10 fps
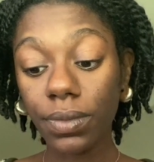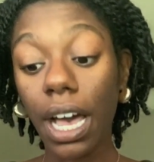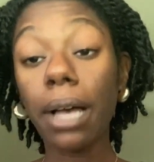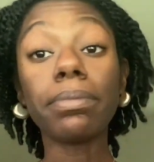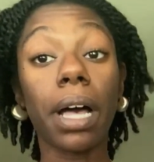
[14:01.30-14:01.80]

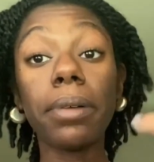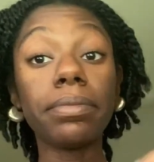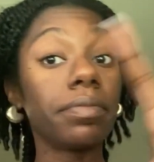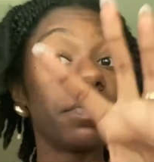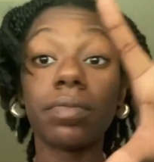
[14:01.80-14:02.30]

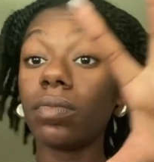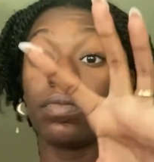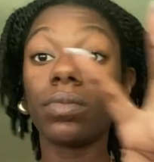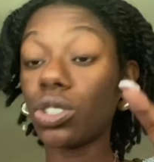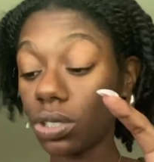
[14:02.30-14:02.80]
I'm
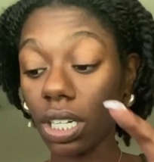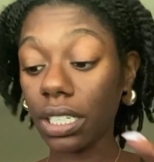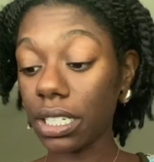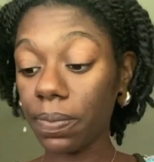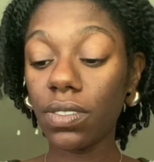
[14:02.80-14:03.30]

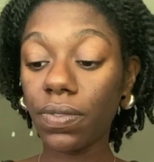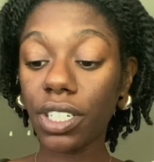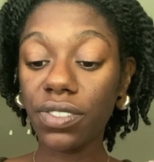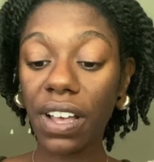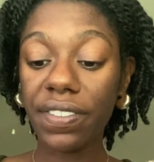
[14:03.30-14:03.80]
struggling.
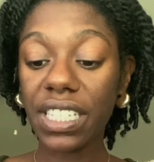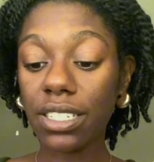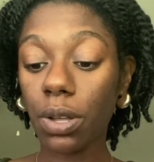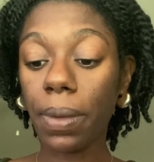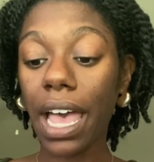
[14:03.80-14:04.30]
Verse 5, it says,
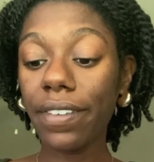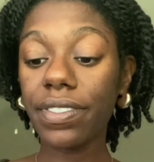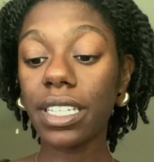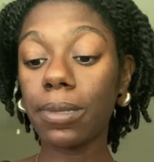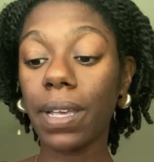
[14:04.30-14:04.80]
on behalf of
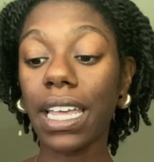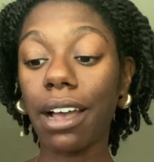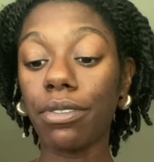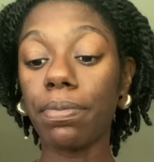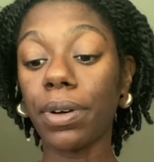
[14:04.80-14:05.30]
this man, I
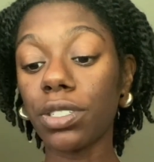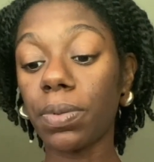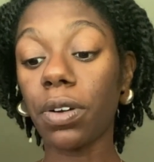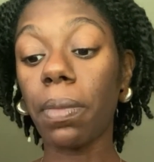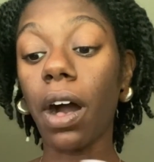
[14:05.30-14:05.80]
will boast,
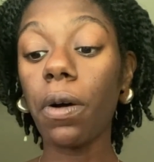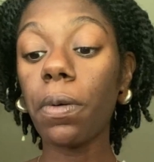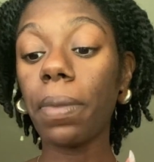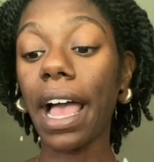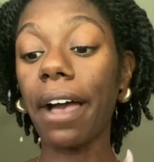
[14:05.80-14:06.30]
but on my
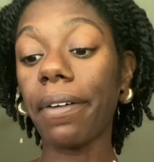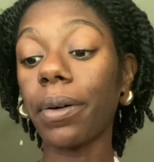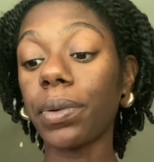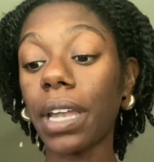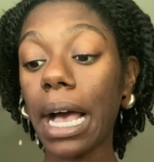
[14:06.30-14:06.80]
own behalf, I
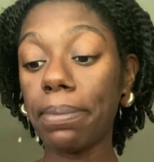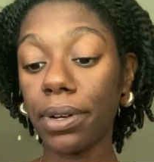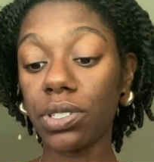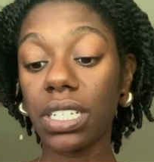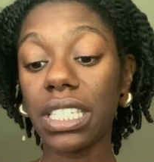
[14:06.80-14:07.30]
will not
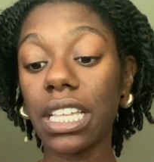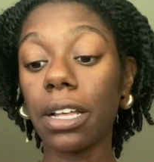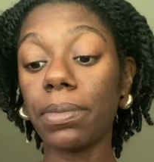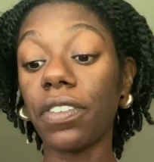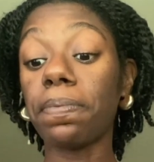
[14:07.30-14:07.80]
boast,
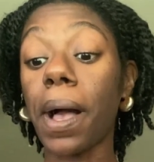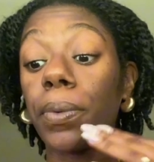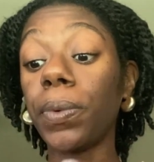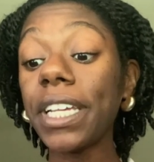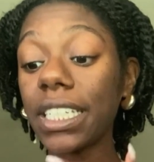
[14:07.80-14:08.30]
except of my
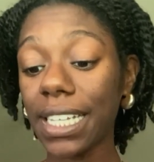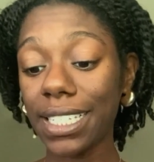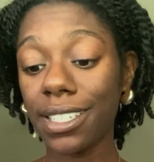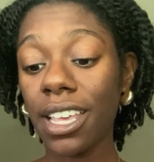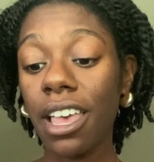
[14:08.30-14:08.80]
weakness.